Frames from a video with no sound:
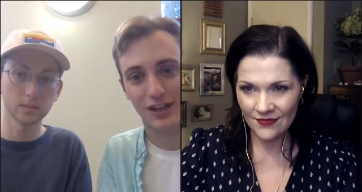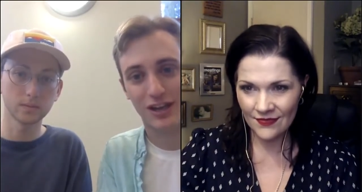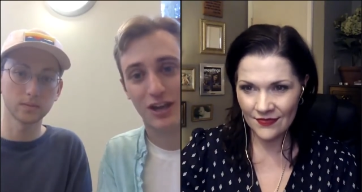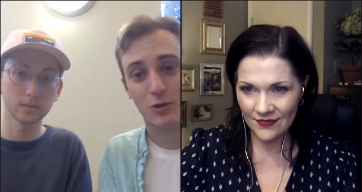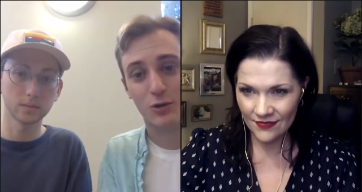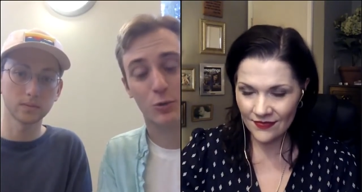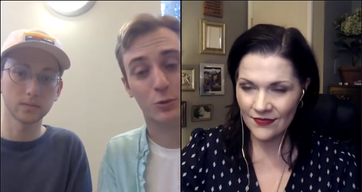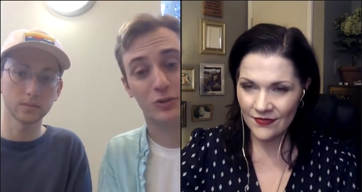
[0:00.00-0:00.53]

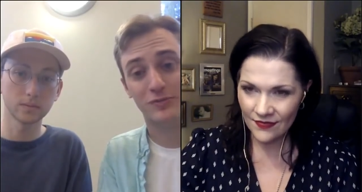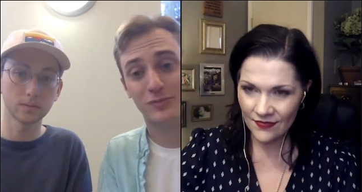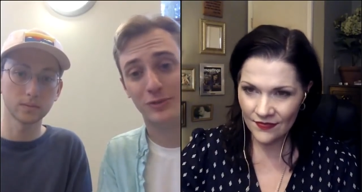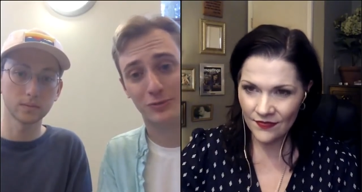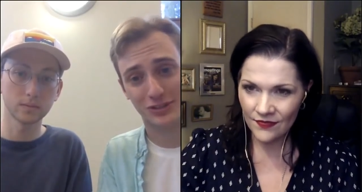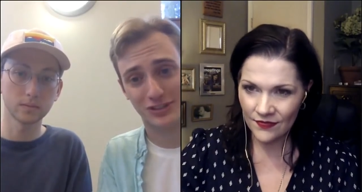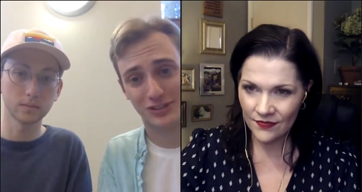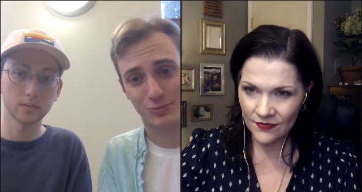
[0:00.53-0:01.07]
Speaker 1: What we've been really
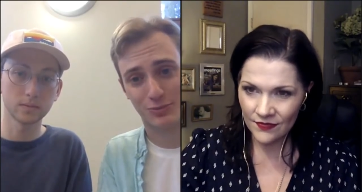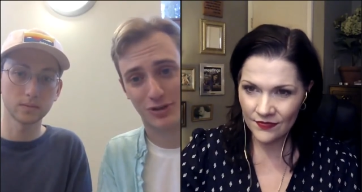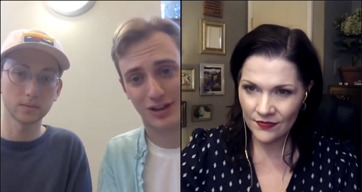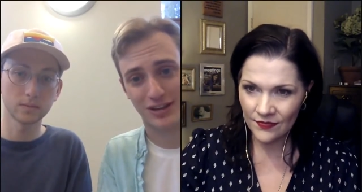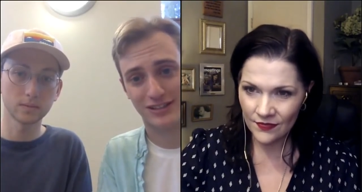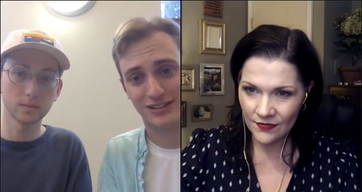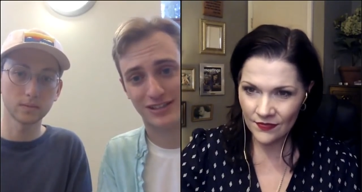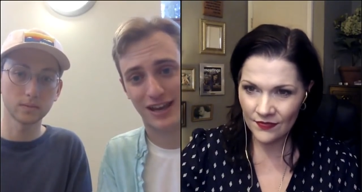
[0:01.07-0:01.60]

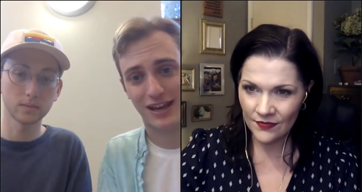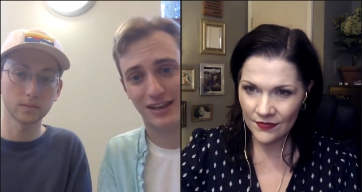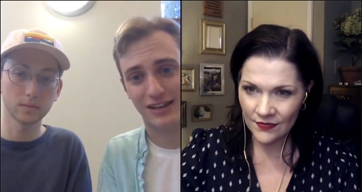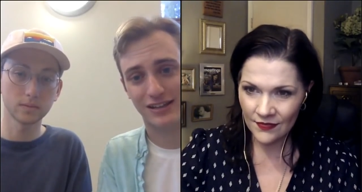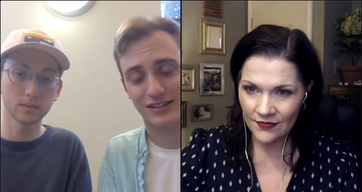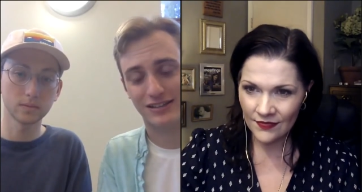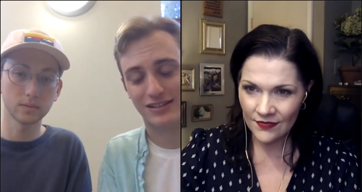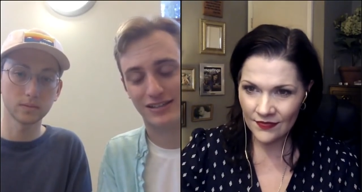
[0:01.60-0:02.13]
surprised at
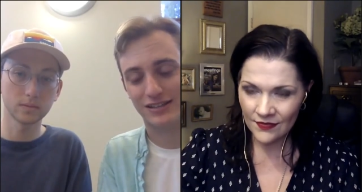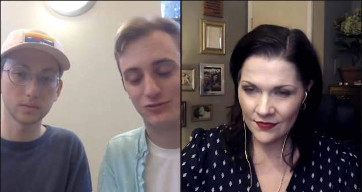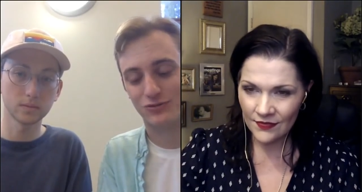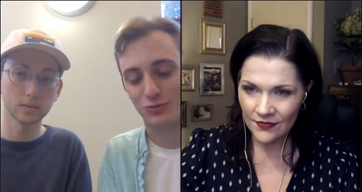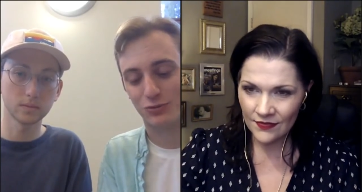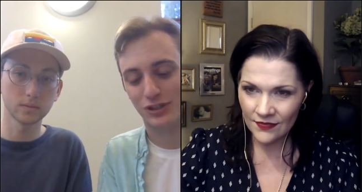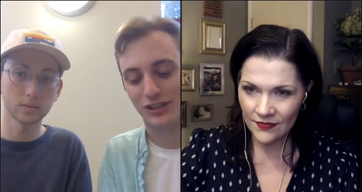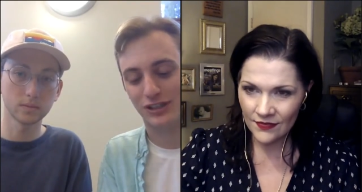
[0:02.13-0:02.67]
is is
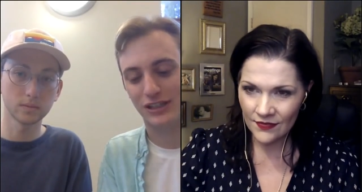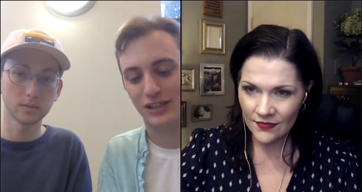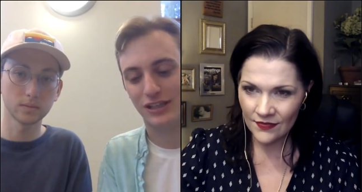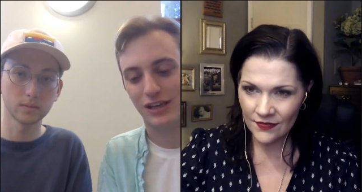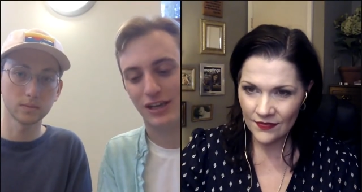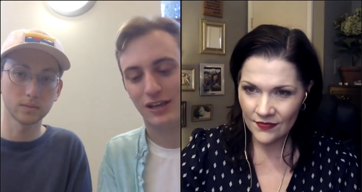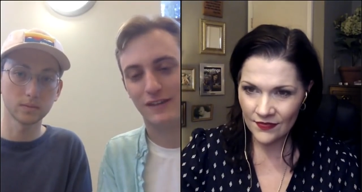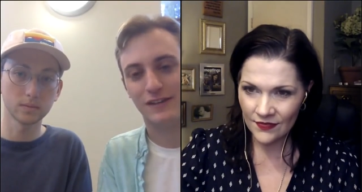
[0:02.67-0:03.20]
really
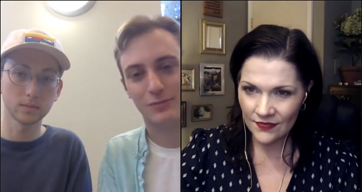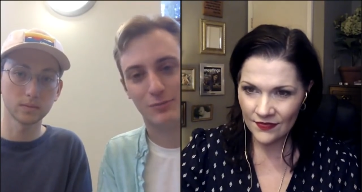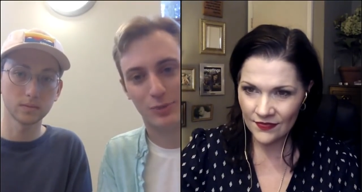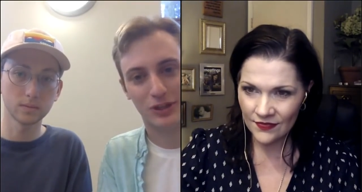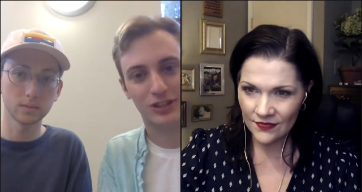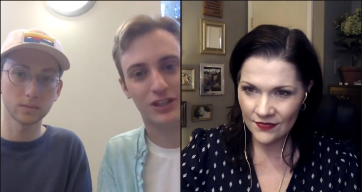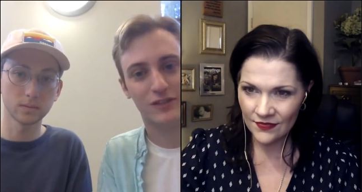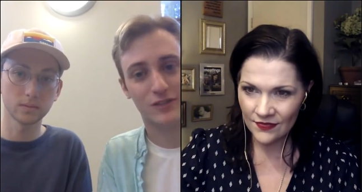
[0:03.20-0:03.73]
the ability of